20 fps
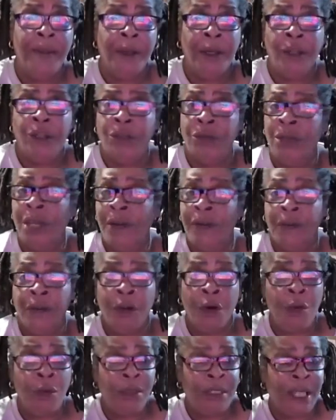because you never
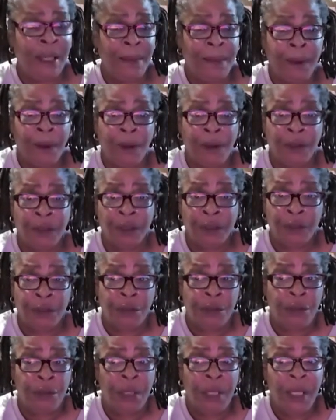know what that person will
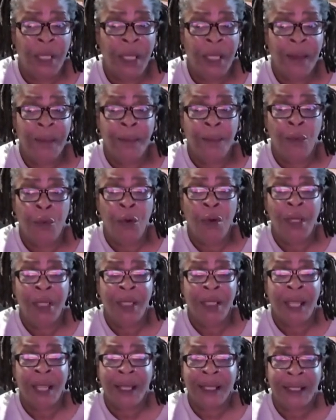do. And more
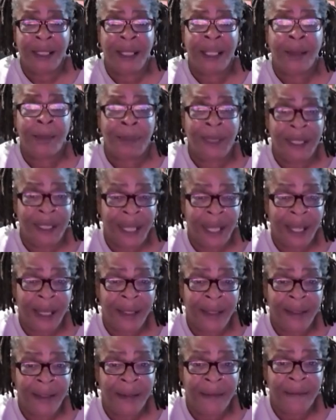than likely, it'll be
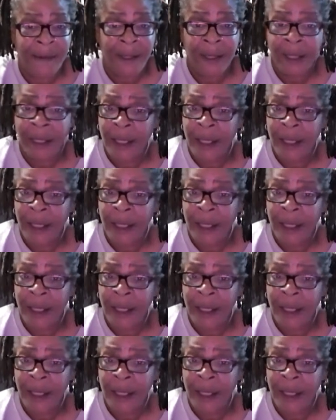negative.